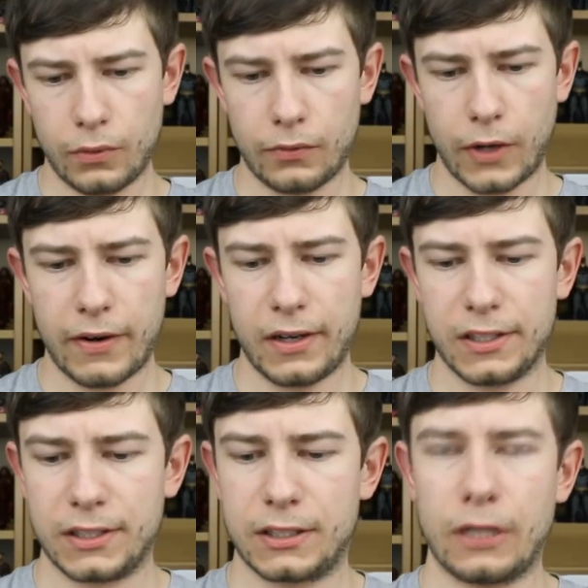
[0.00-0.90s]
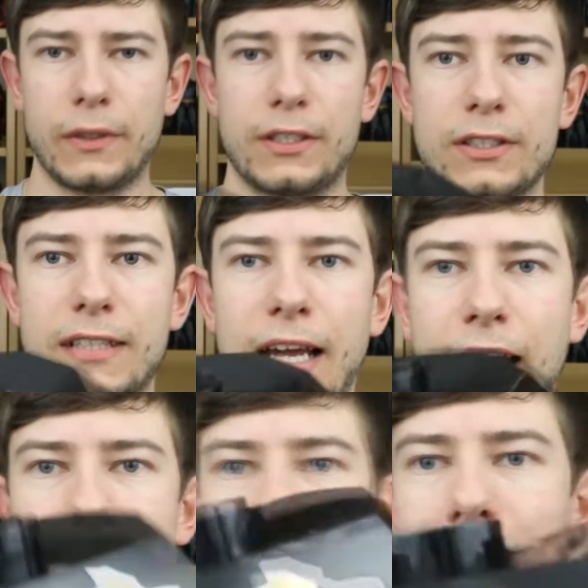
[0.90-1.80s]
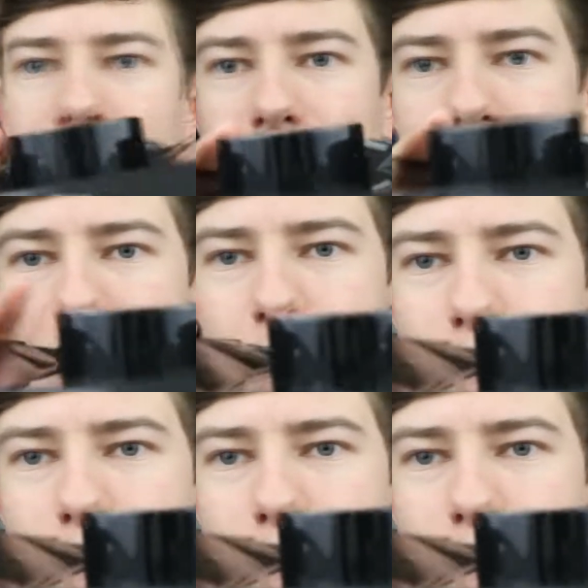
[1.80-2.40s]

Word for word: Very nice. So it does have the